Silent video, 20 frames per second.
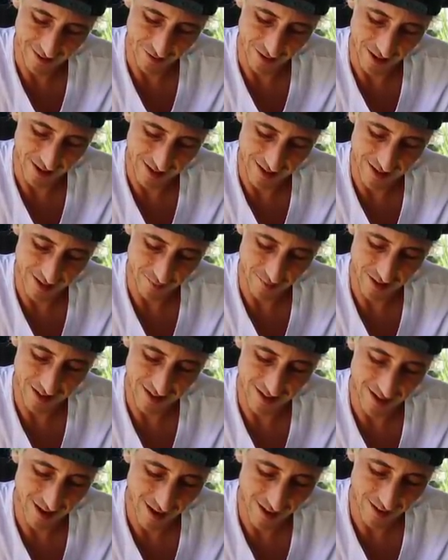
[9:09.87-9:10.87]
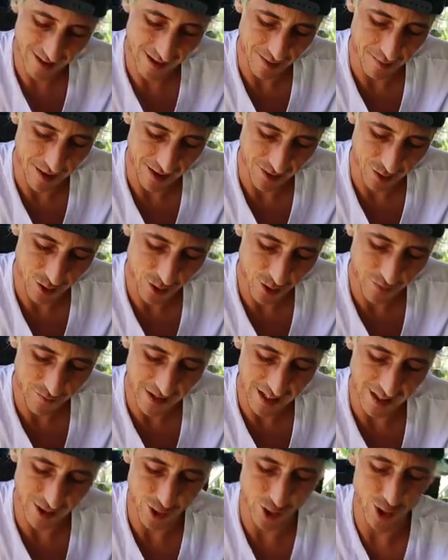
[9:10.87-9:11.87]
We get something. Nothing, man. 2 of
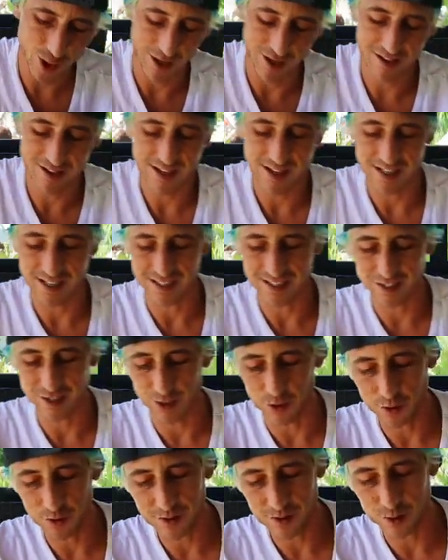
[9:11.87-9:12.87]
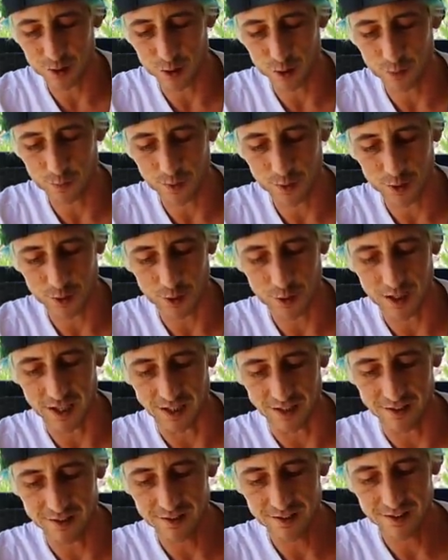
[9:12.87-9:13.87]
each. All right, it's doing us super
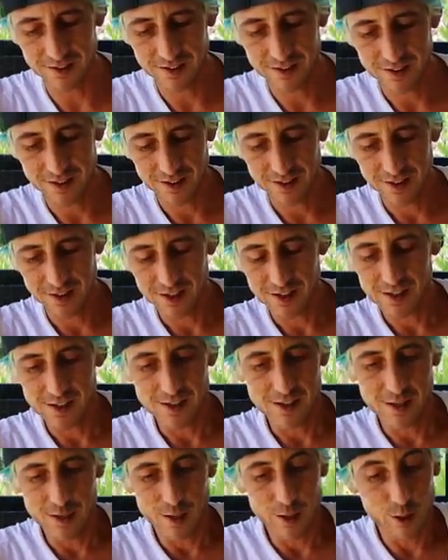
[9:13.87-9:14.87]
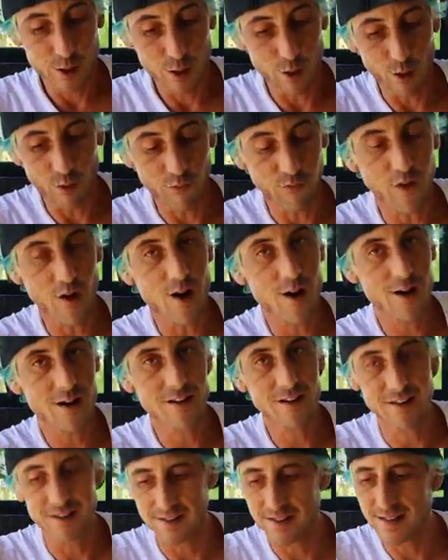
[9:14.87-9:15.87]
dirty. So
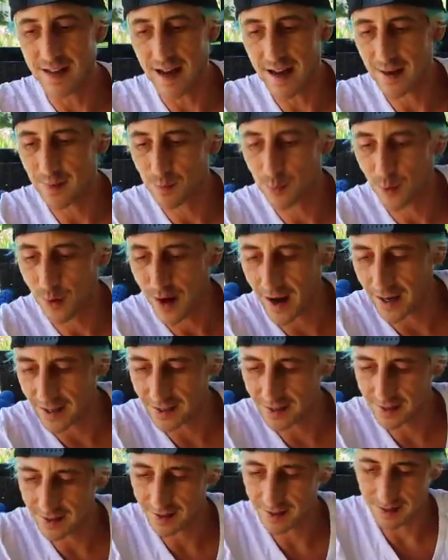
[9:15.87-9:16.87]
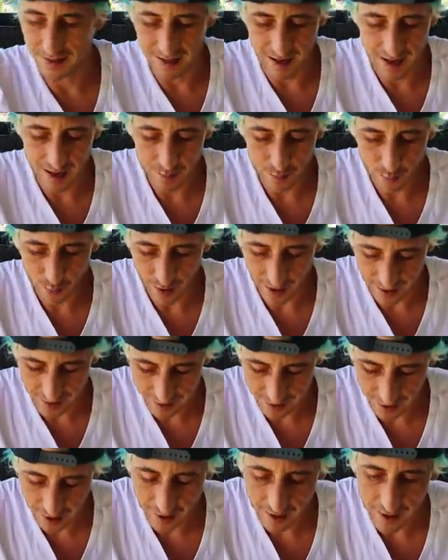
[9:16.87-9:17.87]
far, not impressed. Not
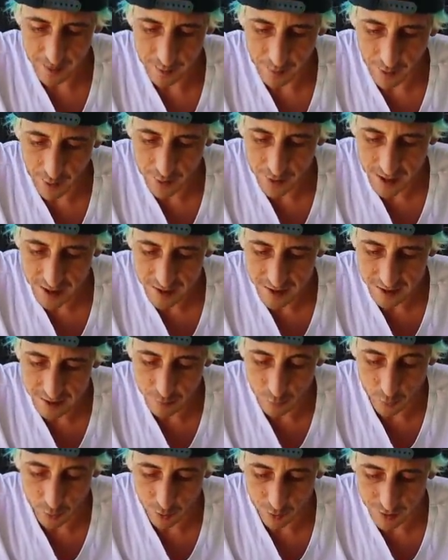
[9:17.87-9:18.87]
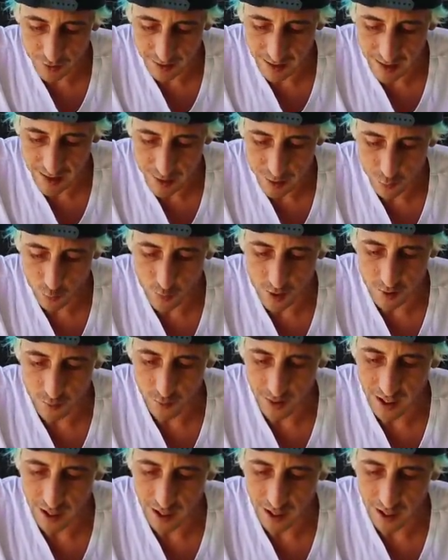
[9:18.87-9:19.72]
impressed. All right, bonus. We're on the last one.